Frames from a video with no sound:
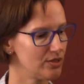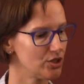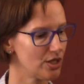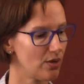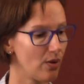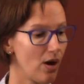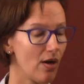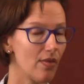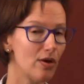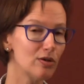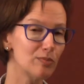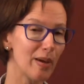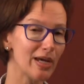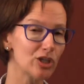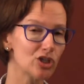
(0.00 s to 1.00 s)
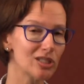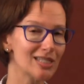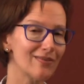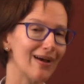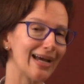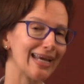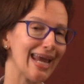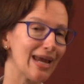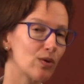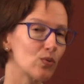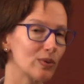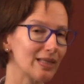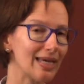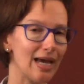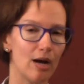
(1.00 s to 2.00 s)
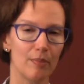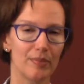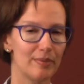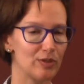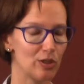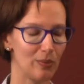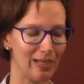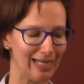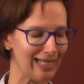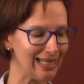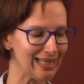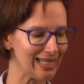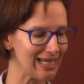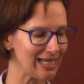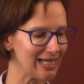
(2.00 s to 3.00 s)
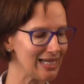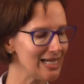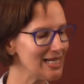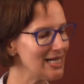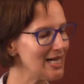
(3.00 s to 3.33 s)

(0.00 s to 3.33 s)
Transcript: So on those patients, if I can't really help them do anything,